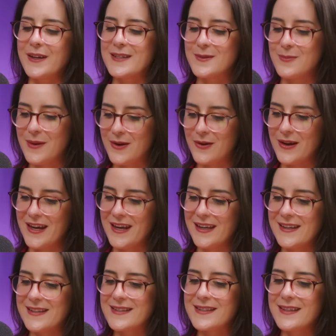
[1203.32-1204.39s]

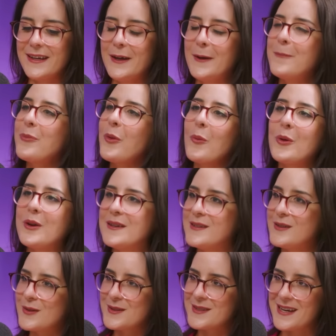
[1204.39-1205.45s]
experience, what
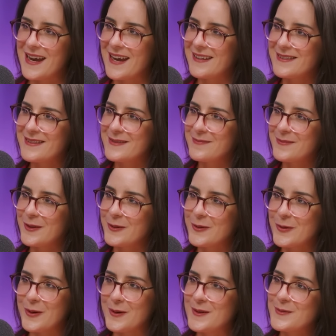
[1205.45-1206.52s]
is your stance on
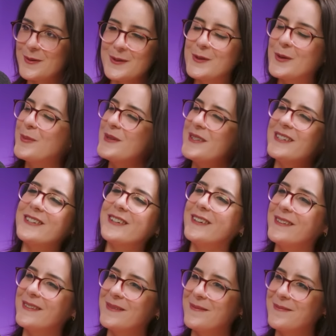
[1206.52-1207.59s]
quotas? What's your
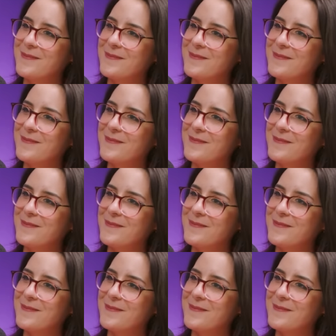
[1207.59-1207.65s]
position?